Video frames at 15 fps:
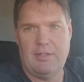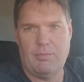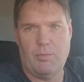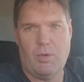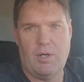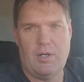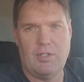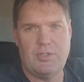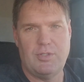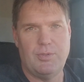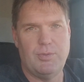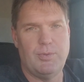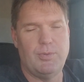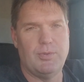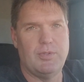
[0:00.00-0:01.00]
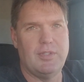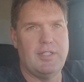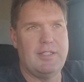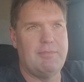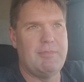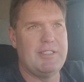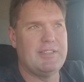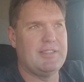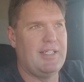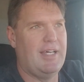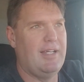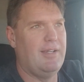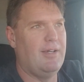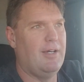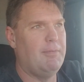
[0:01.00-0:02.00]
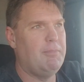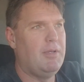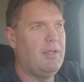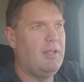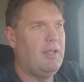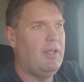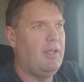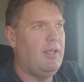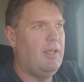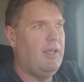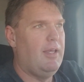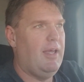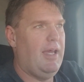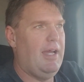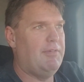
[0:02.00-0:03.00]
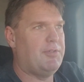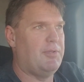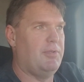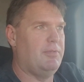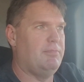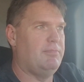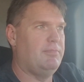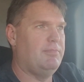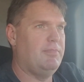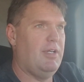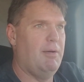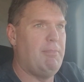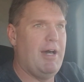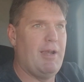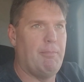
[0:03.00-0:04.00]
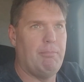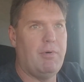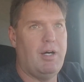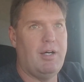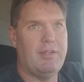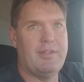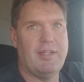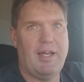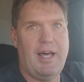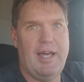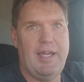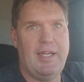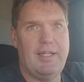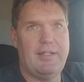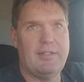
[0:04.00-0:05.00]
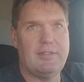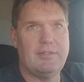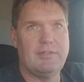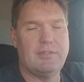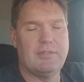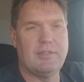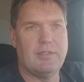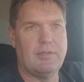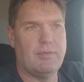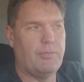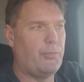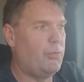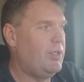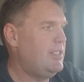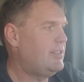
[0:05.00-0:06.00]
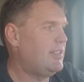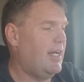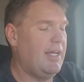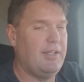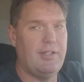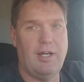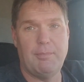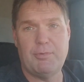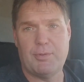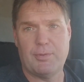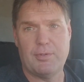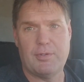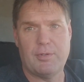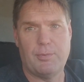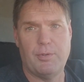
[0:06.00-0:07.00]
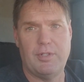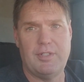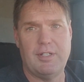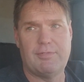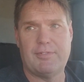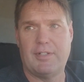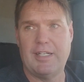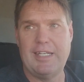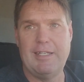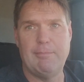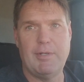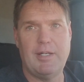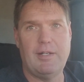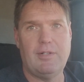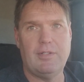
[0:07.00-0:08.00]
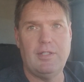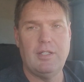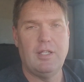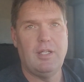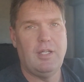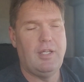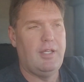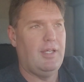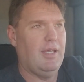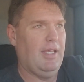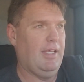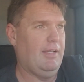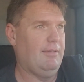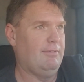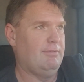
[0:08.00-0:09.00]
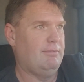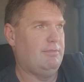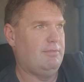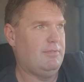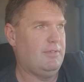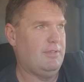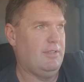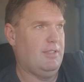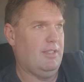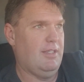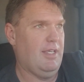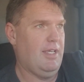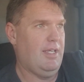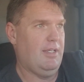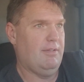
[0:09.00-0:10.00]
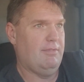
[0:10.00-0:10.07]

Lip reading: aren't you letting me sign up? After about a month, I re-signed up through a different email, and they